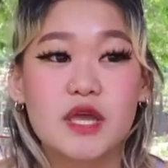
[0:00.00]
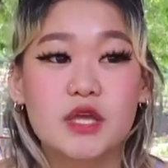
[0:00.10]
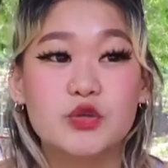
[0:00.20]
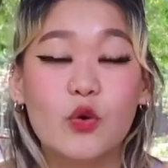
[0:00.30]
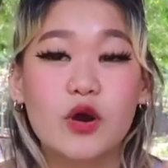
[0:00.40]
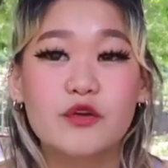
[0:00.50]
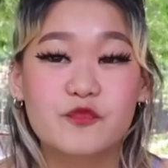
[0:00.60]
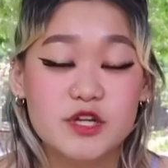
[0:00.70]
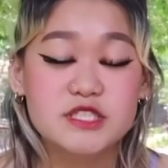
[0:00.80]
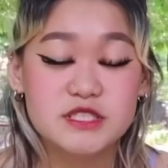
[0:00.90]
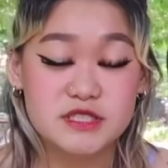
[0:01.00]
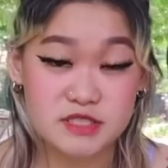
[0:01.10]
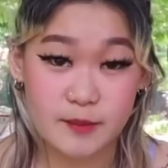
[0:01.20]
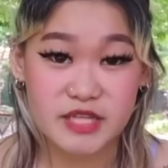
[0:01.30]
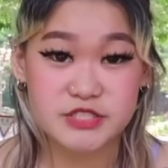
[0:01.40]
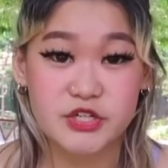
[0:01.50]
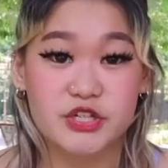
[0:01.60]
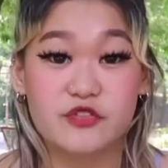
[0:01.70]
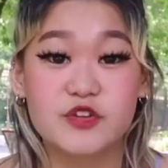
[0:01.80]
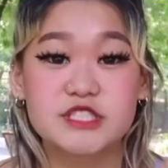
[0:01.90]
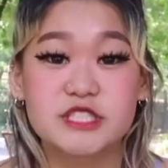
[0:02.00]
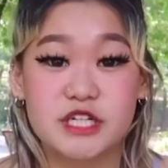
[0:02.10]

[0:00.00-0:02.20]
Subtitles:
your first semester and your first